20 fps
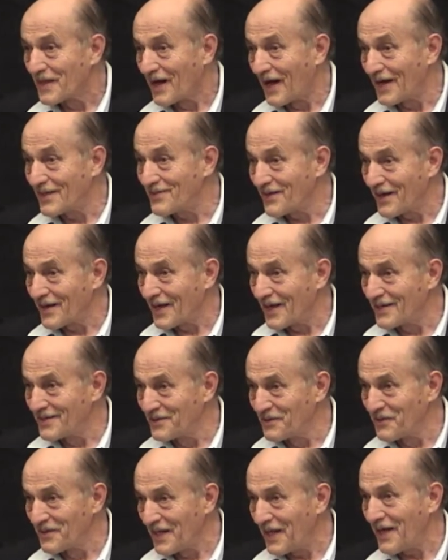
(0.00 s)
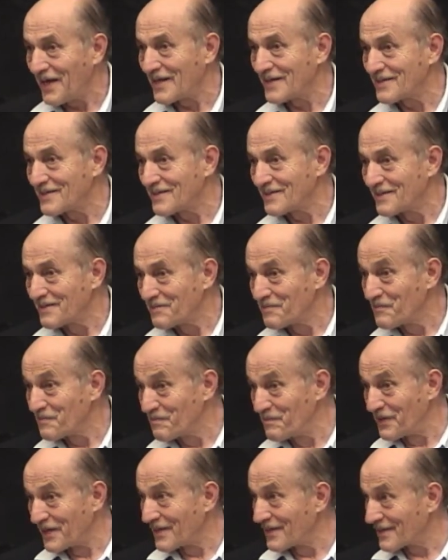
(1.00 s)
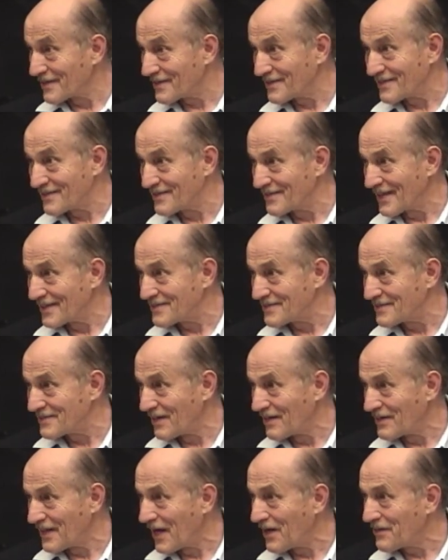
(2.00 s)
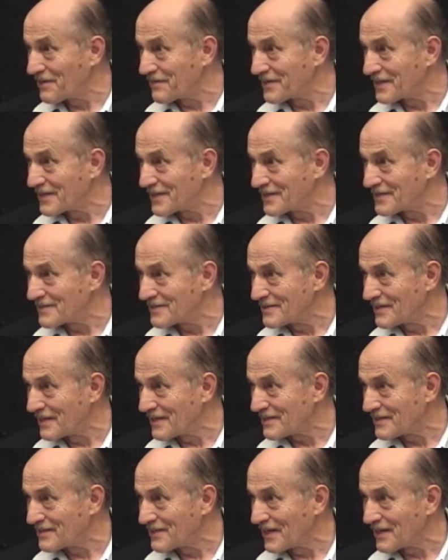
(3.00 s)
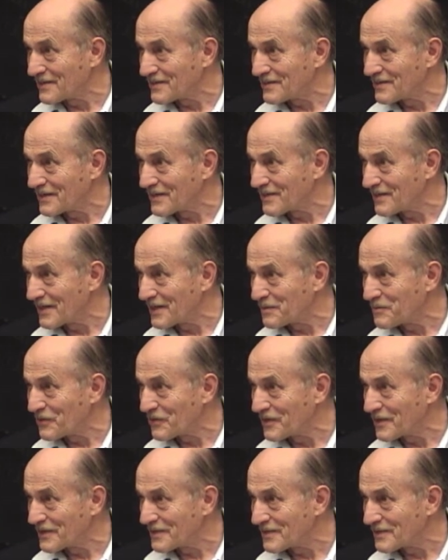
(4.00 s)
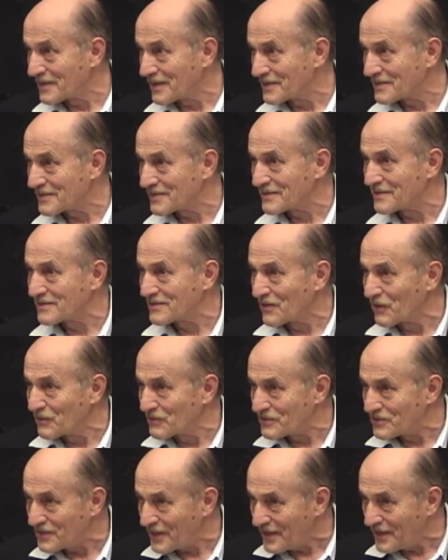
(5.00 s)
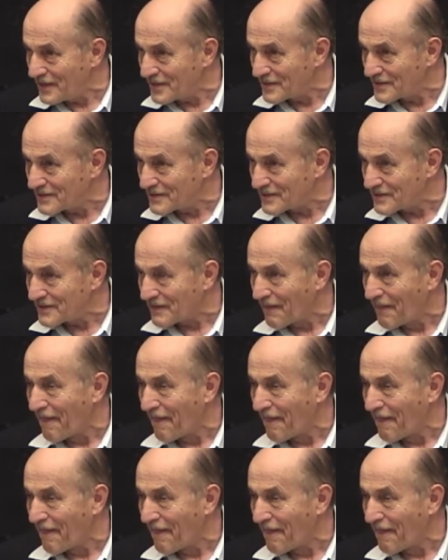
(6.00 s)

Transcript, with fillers: I thought I knew a lot. But look, that's all out of it. It's not, not there anymore. It's so changed.